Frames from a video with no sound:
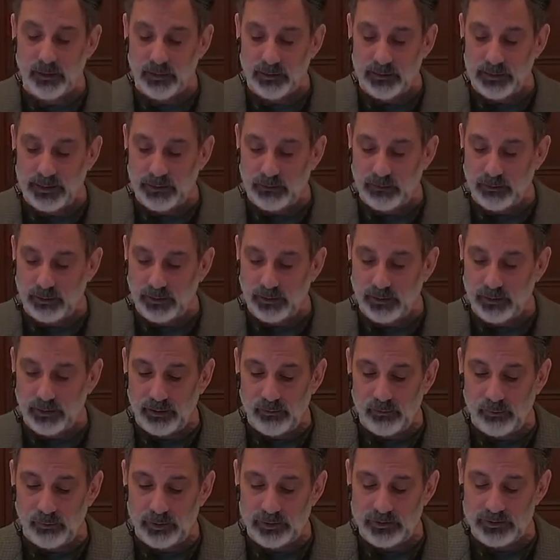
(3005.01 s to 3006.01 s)
Now, I, I
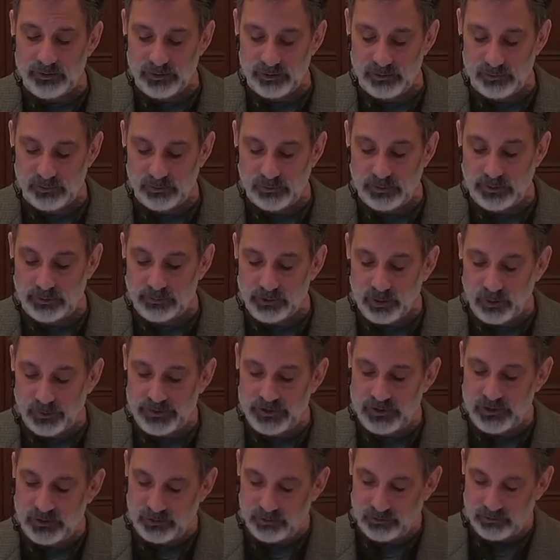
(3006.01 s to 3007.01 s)
want to, and I'm
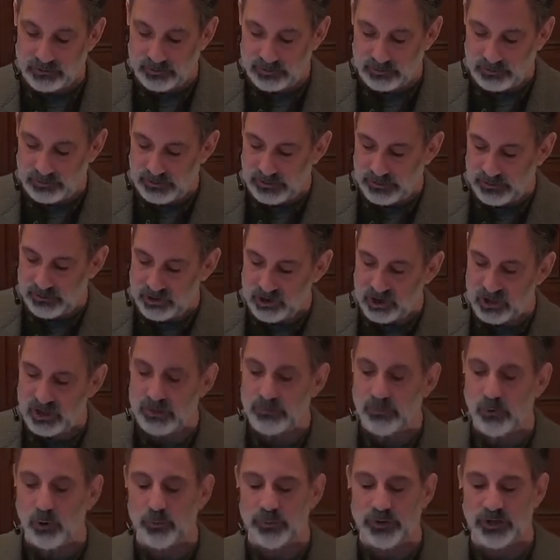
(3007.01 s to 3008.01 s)
going to in just
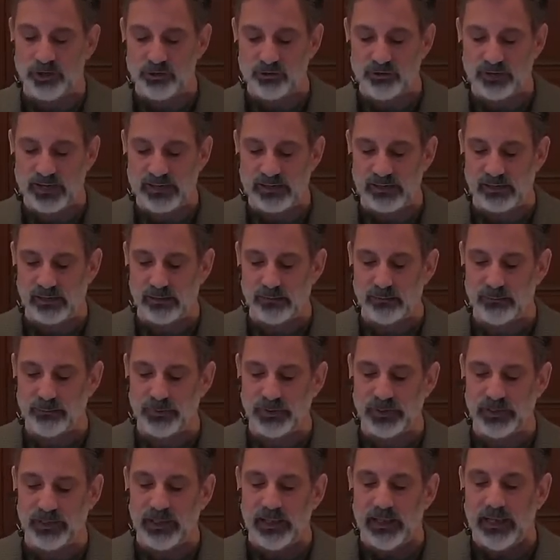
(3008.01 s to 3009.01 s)
a moment address it,
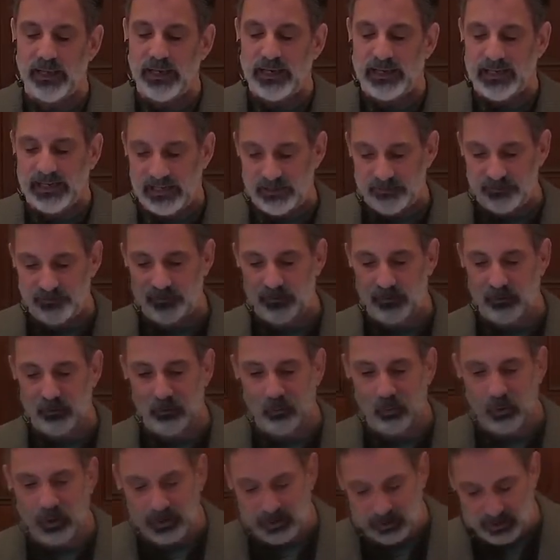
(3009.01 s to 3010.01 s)
but if
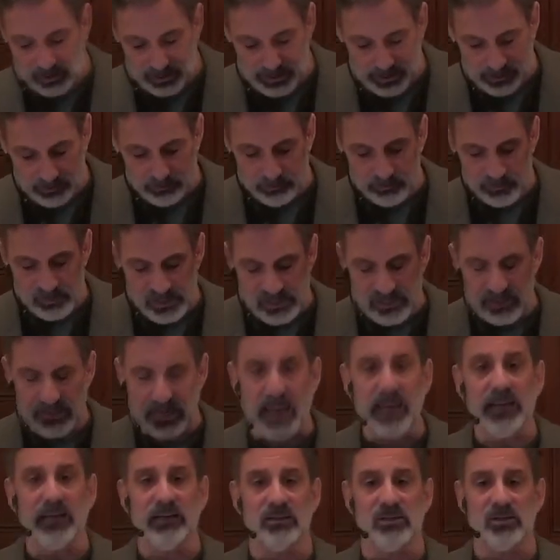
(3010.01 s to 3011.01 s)
what I am
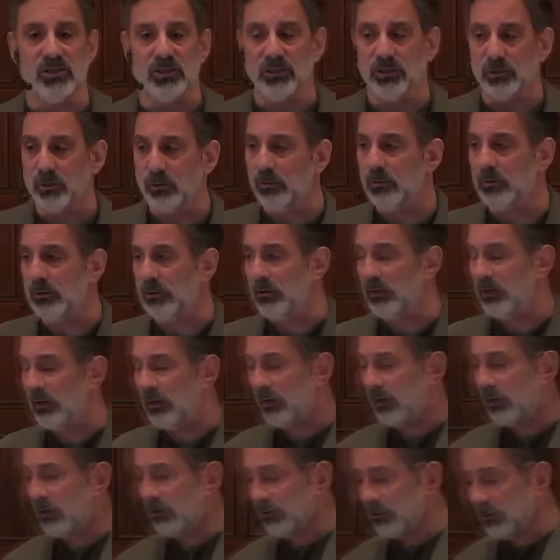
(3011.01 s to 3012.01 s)
saying to you, and
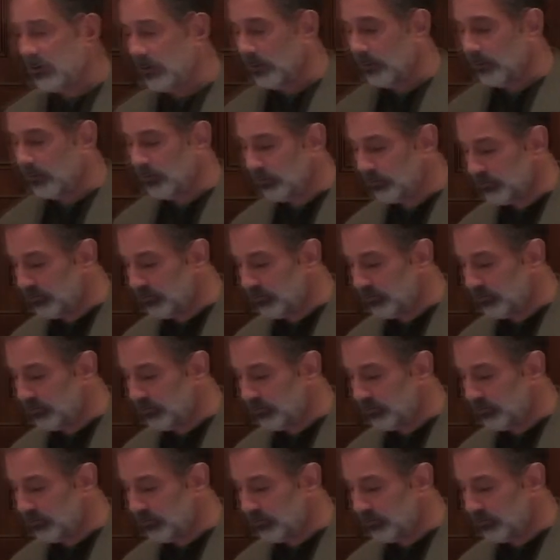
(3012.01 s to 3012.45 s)
you know,